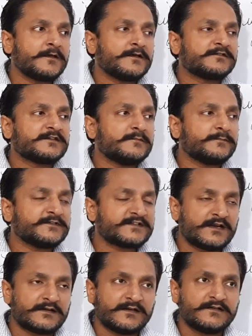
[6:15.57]
simple
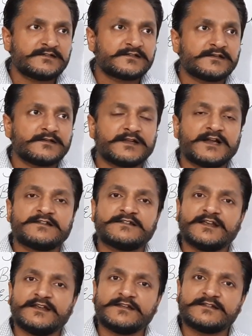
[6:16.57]
sentence that
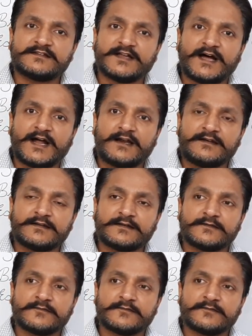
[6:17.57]
says that